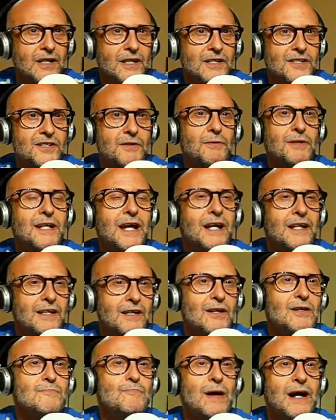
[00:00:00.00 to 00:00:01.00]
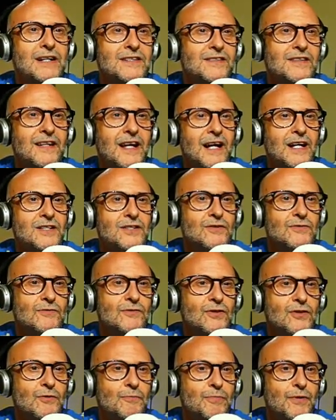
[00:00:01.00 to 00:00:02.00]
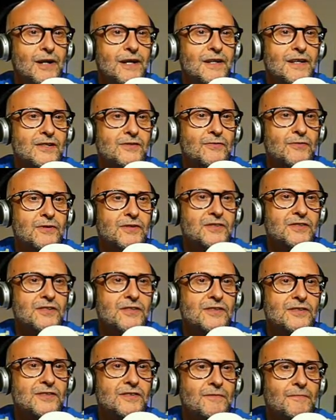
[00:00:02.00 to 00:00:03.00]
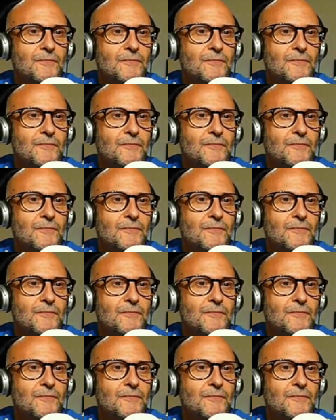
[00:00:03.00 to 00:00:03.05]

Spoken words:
So again, going back to that, you can play this, for instance.